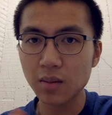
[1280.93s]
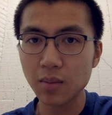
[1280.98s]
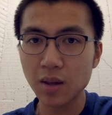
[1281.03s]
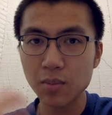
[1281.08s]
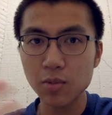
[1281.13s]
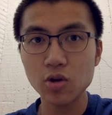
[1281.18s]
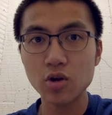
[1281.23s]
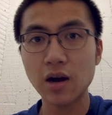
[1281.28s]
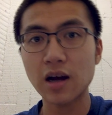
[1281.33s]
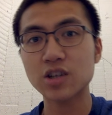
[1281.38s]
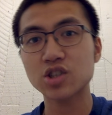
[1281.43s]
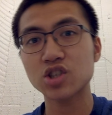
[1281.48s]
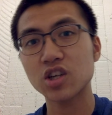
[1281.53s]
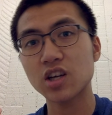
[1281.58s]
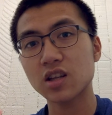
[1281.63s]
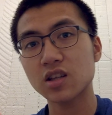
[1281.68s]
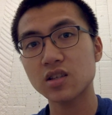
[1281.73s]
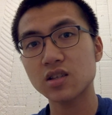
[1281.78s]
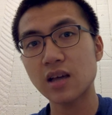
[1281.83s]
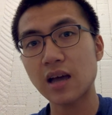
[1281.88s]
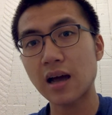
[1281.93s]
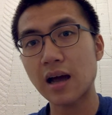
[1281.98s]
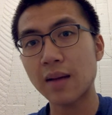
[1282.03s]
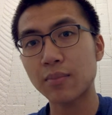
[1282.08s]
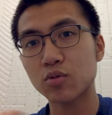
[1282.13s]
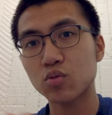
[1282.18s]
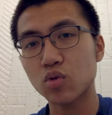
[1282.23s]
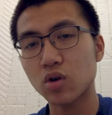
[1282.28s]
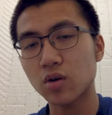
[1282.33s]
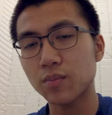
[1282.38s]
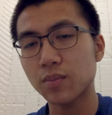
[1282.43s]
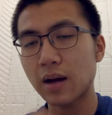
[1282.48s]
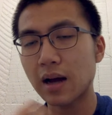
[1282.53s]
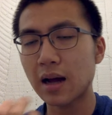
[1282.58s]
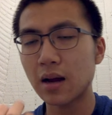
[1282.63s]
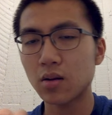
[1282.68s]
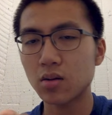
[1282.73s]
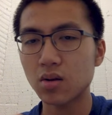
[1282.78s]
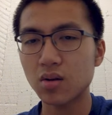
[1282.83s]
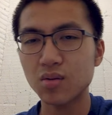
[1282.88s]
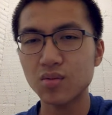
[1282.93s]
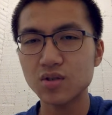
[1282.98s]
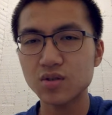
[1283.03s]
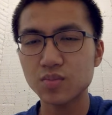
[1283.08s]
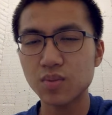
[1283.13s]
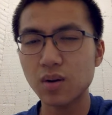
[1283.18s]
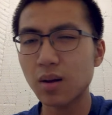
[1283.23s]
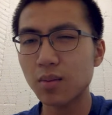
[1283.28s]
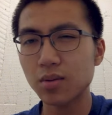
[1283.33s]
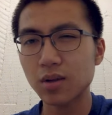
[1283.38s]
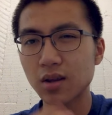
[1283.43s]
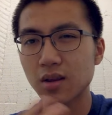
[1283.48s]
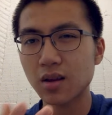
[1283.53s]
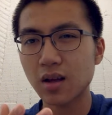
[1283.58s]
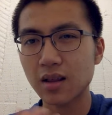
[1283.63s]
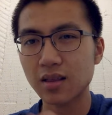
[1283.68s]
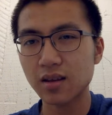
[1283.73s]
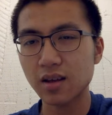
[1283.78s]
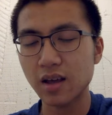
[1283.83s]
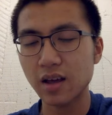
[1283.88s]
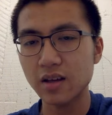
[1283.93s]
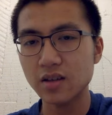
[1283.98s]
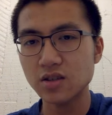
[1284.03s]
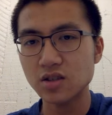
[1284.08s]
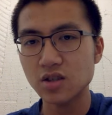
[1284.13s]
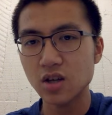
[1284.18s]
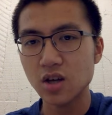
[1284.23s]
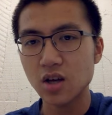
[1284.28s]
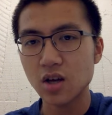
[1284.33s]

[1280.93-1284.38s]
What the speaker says: Maybe you'll actually get this app to work. But I don't know. It's probably not the case.